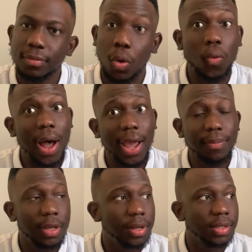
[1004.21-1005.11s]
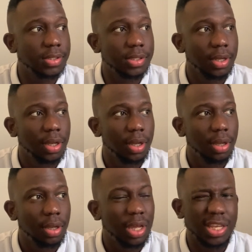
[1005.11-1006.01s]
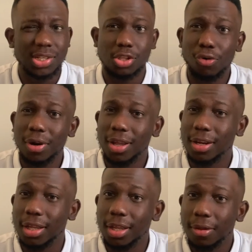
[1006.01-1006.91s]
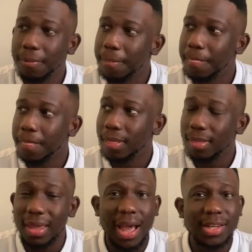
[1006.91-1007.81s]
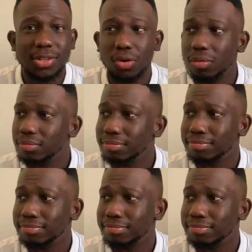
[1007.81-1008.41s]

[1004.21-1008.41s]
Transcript: Why? Because historically, it has no